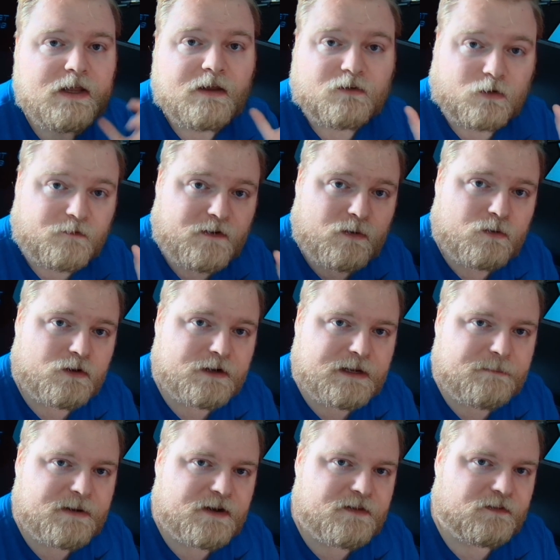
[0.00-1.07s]
So if I were to
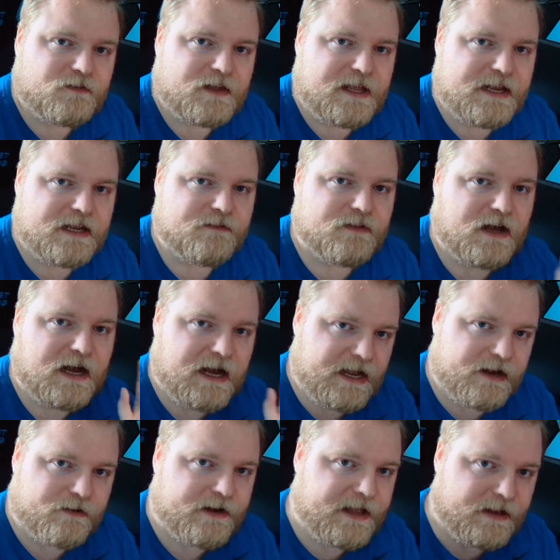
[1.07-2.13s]
compare this to any of the
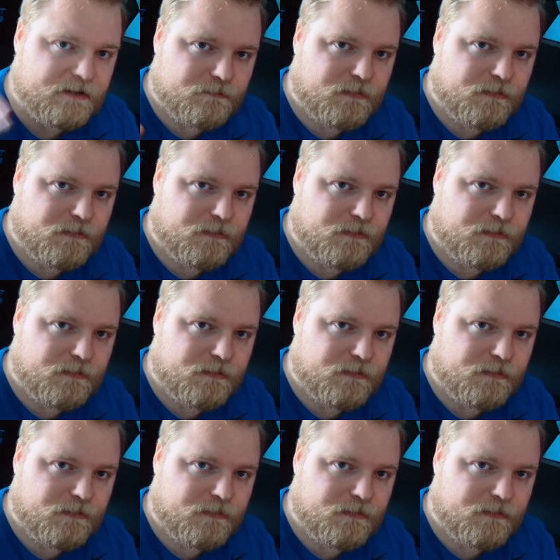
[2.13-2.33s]
higher end